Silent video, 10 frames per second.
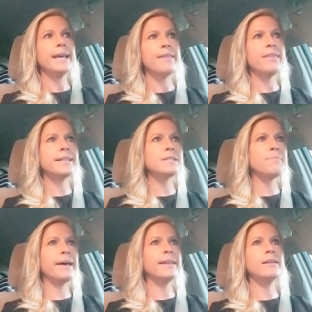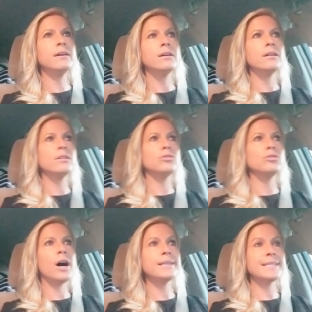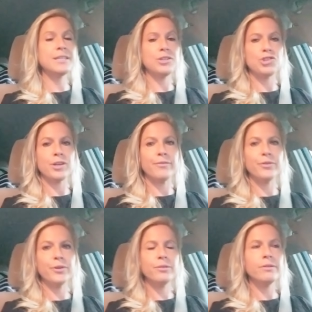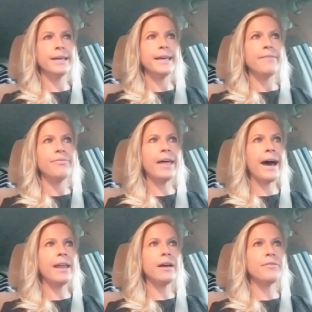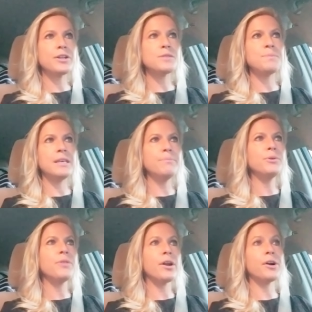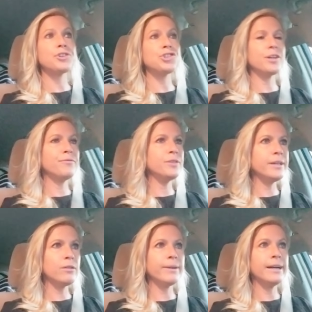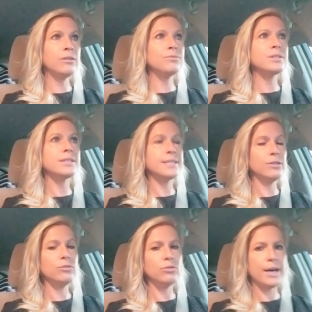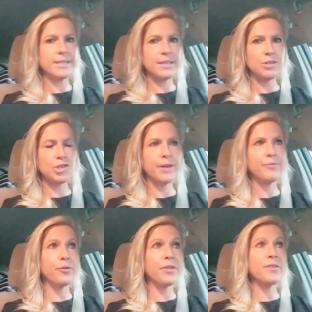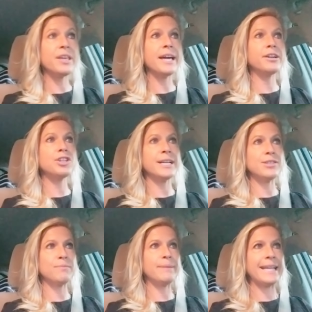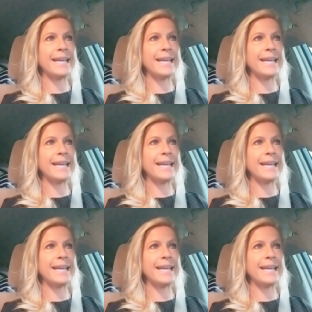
that's been lost in the shuffle that there's people that are shuffling around still lost in the shuffle. They're the Energizer Bunny.